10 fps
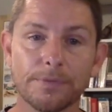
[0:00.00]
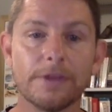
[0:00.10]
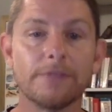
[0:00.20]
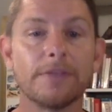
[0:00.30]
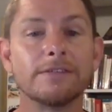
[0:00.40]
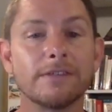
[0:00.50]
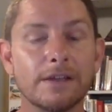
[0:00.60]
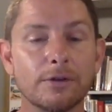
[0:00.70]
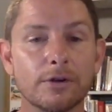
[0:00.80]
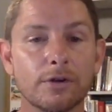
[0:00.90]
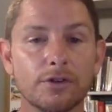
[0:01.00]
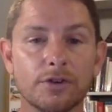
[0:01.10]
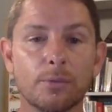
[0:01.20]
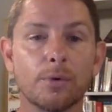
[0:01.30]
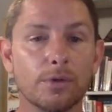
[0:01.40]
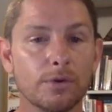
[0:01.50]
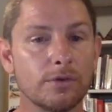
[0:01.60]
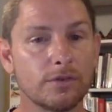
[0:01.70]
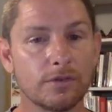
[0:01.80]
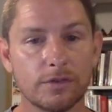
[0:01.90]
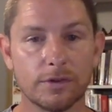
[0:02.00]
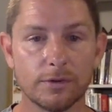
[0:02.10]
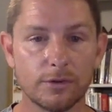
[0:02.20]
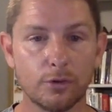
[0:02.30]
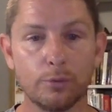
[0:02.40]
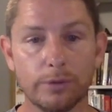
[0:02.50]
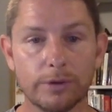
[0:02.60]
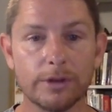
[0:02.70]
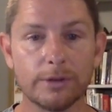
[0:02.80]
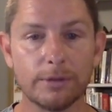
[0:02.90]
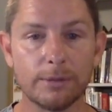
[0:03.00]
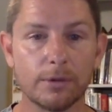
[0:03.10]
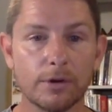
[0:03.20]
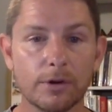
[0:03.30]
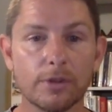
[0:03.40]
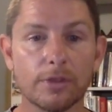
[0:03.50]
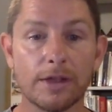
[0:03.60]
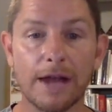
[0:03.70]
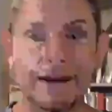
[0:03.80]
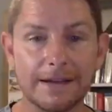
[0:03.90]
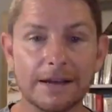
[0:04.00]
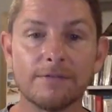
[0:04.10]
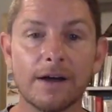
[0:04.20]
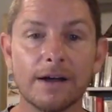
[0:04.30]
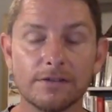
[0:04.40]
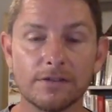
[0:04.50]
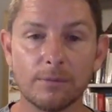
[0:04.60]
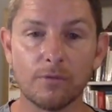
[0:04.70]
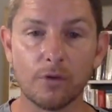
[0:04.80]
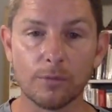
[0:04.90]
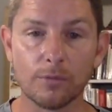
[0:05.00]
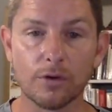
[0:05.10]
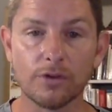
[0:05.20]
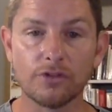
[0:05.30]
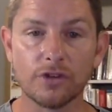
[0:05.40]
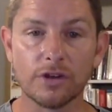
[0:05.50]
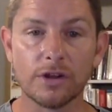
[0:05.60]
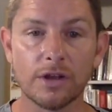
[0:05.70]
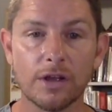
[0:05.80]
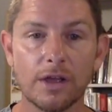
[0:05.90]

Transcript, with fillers: if they say they're a Christian, well, there's still two billion people on Earth that identify as some form of Christian.